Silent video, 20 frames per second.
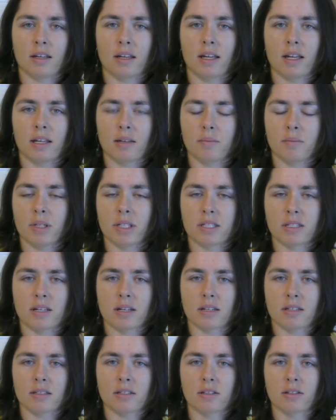in
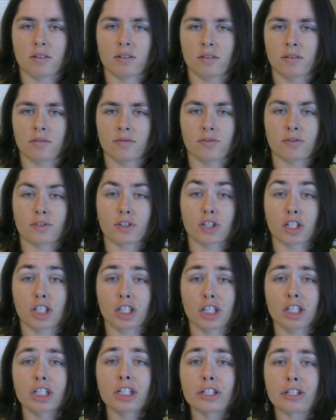business for
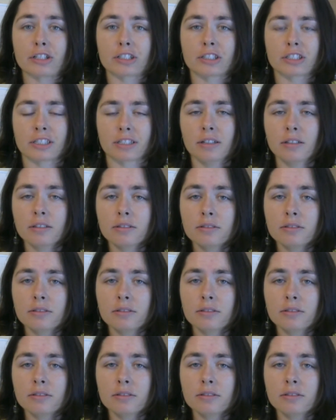years?